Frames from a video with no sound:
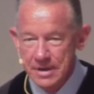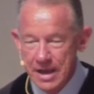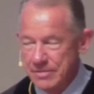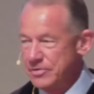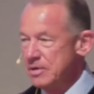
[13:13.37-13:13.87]

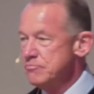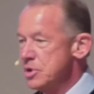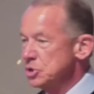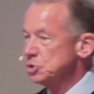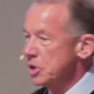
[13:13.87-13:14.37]
And the
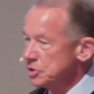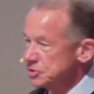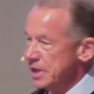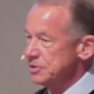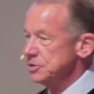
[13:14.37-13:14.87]
administrator
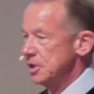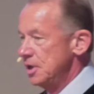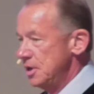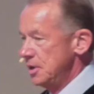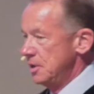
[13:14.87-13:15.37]
says,
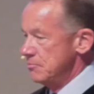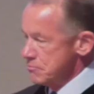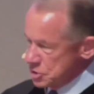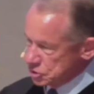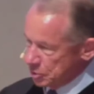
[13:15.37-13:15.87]

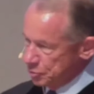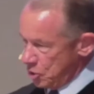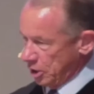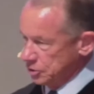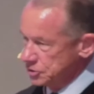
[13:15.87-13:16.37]
"Mr.
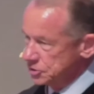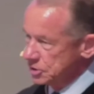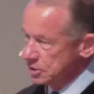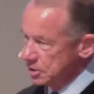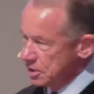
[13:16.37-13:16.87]
Brooks,
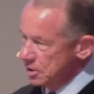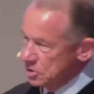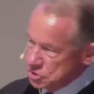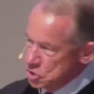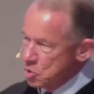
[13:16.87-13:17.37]

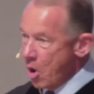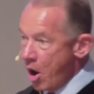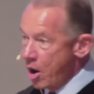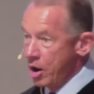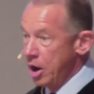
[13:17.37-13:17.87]
you
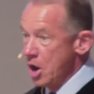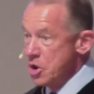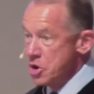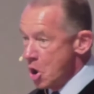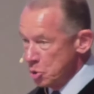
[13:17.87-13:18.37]
are
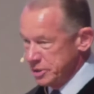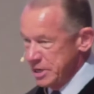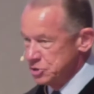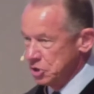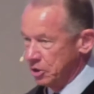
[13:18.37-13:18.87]
no
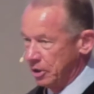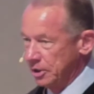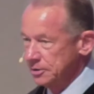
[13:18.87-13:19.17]
teacher."